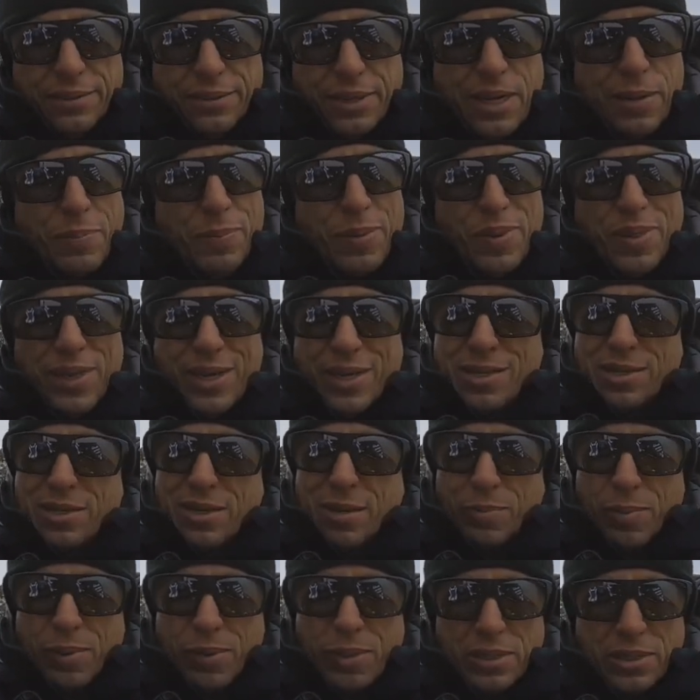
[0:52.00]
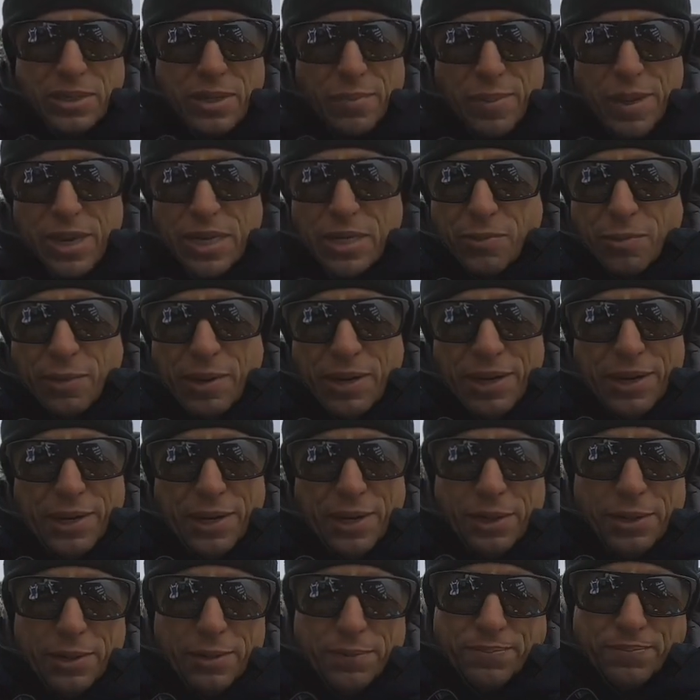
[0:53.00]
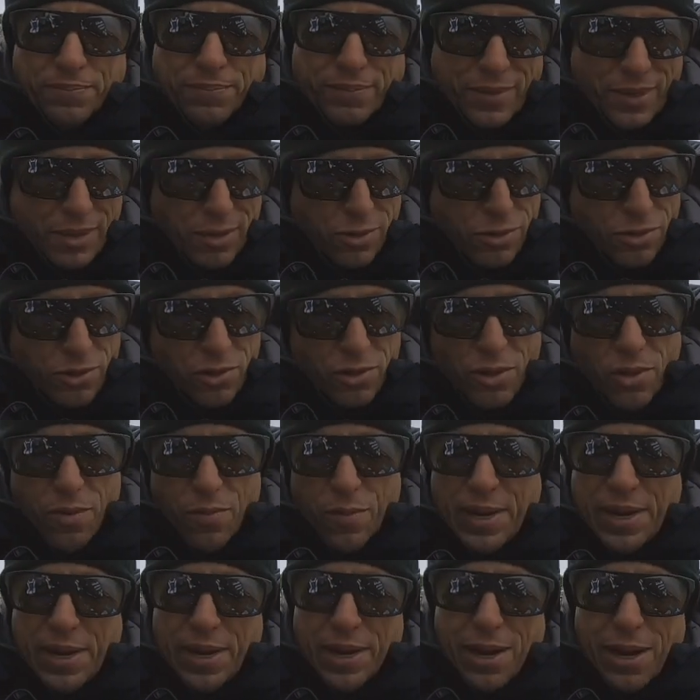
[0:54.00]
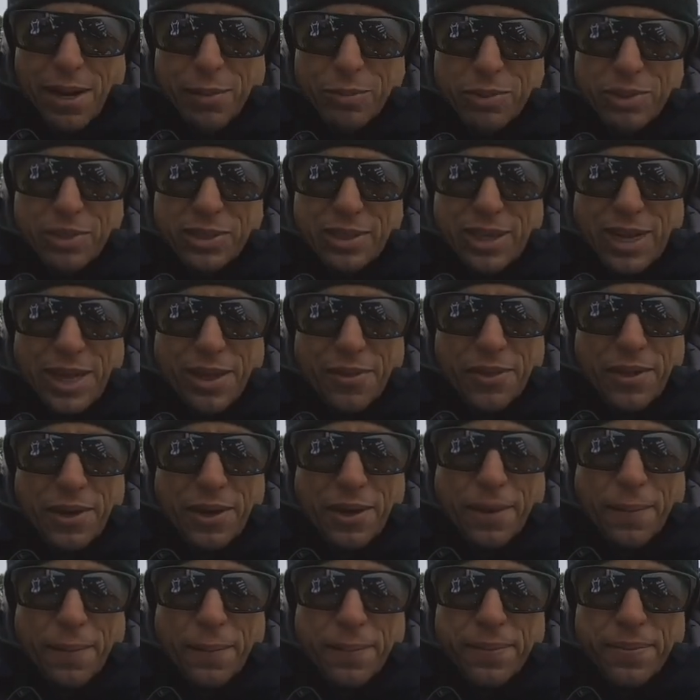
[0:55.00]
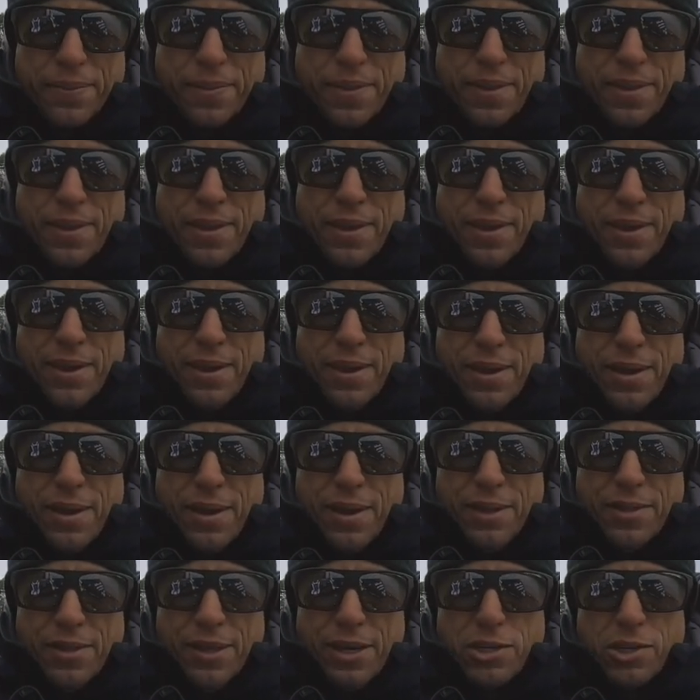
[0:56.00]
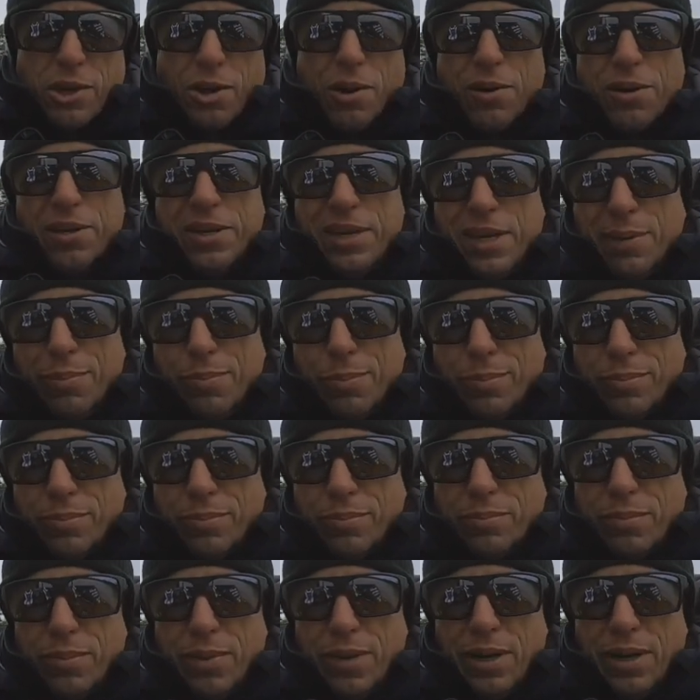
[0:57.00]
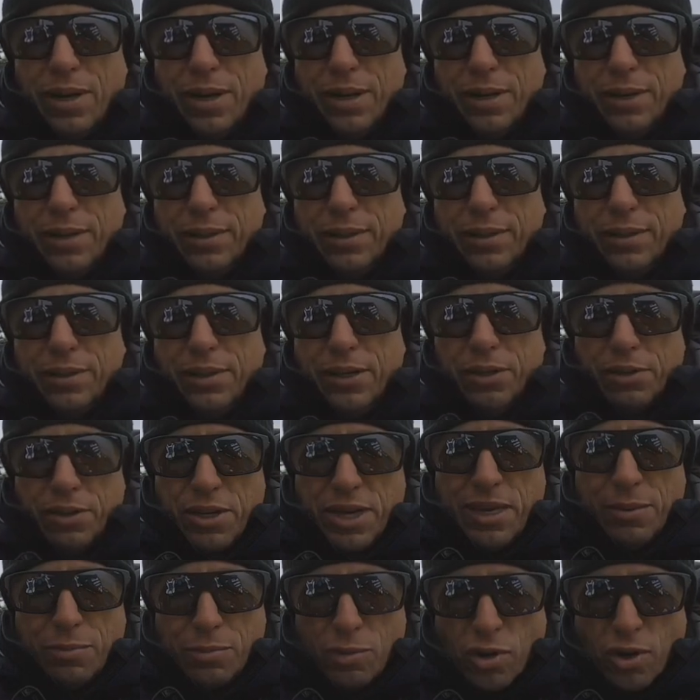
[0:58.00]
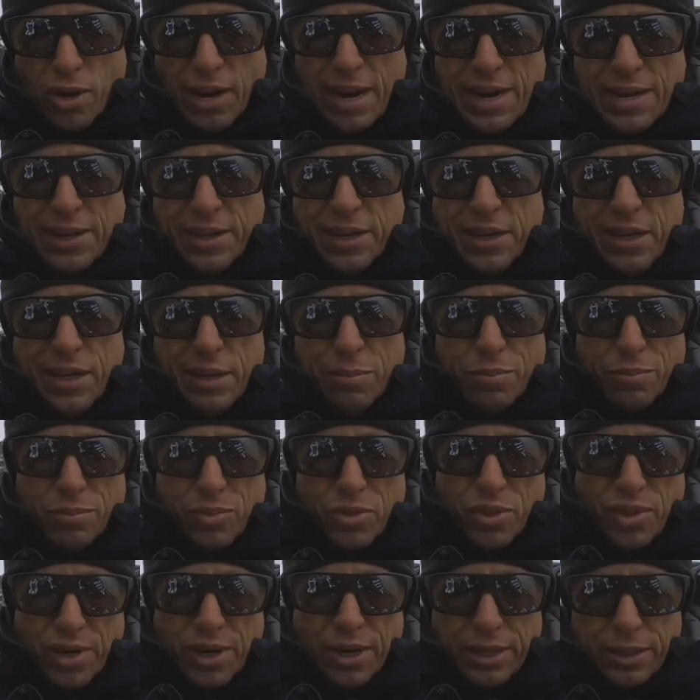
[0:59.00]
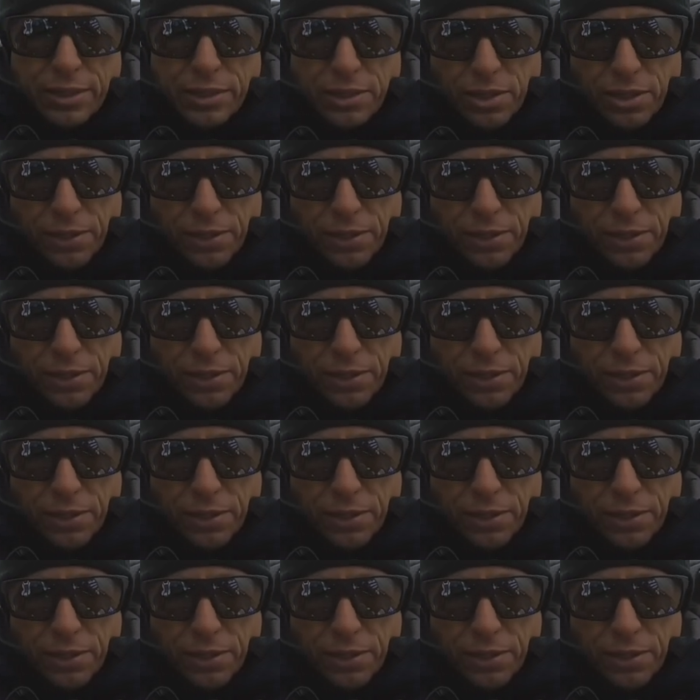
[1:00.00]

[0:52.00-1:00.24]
Keeping things simple is the best way to go. There's so many options out there that it's hard to keep them, keep track and keep them straight.